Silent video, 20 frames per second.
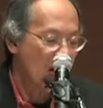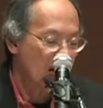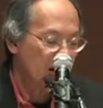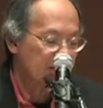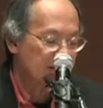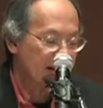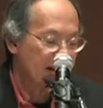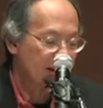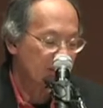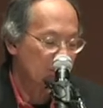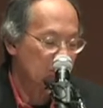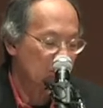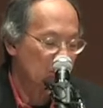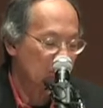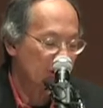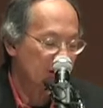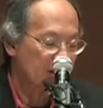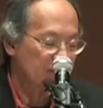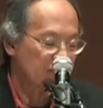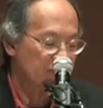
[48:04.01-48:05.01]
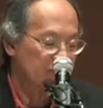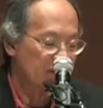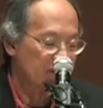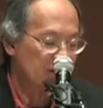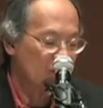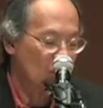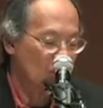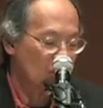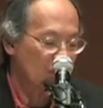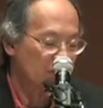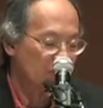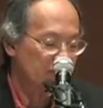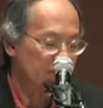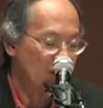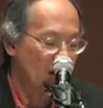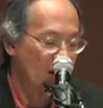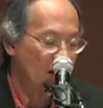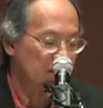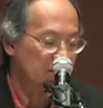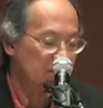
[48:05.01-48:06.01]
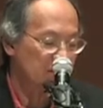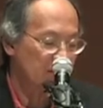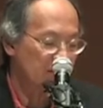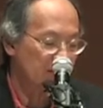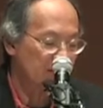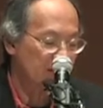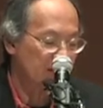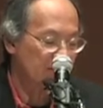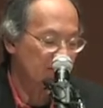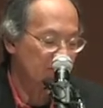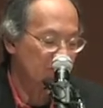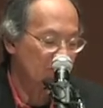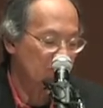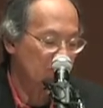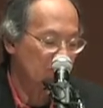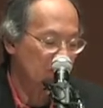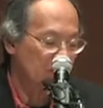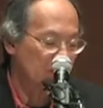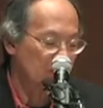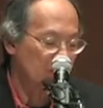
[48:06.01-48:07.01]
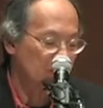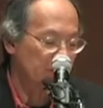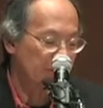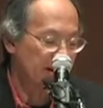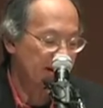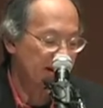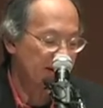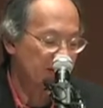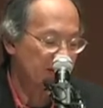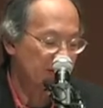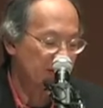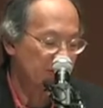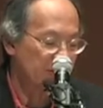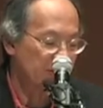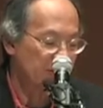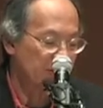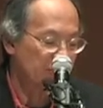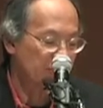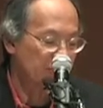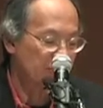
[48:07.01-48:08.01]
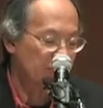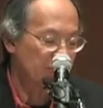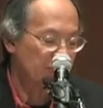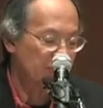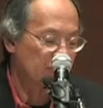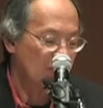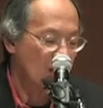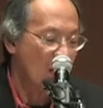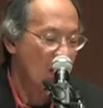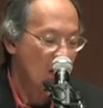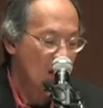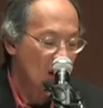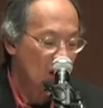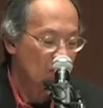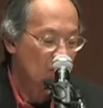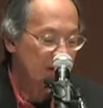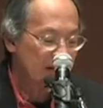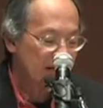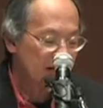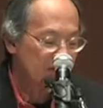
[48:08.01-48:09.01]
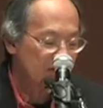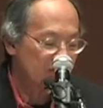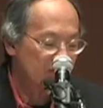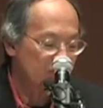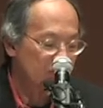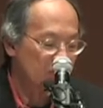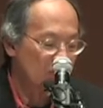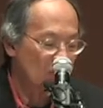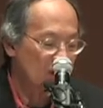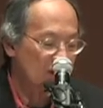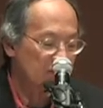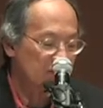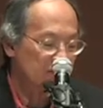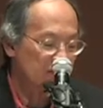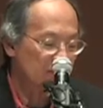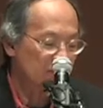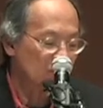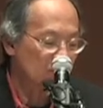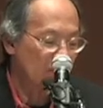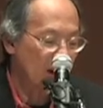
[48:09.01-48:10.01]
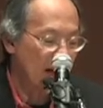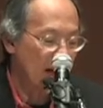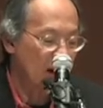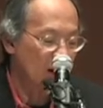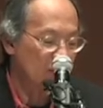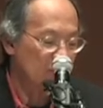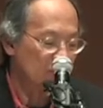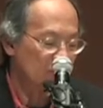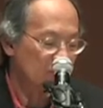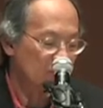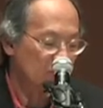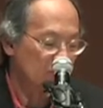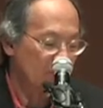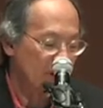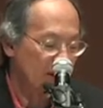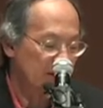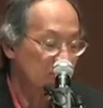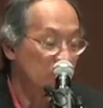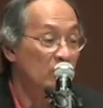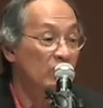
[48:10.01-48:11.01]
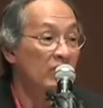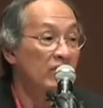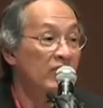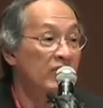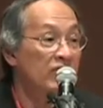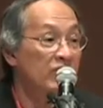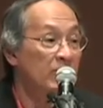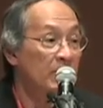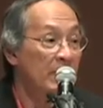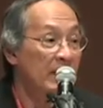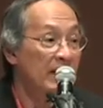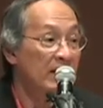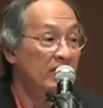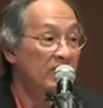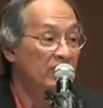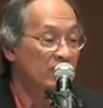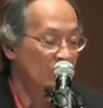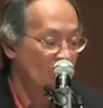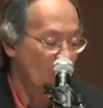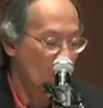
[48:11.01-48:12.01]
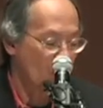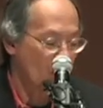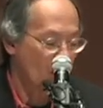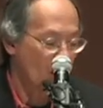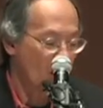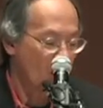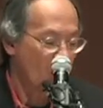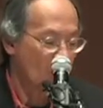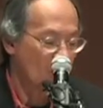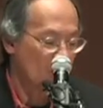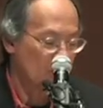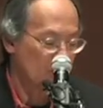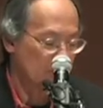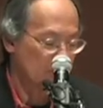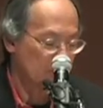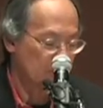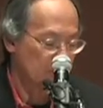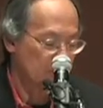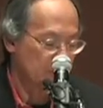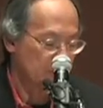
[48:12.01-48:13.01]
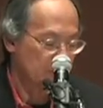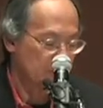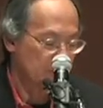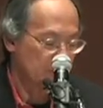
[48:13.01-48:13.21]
lay bricks in horizontal then vertical pairs, we construct the ground to render a space our own.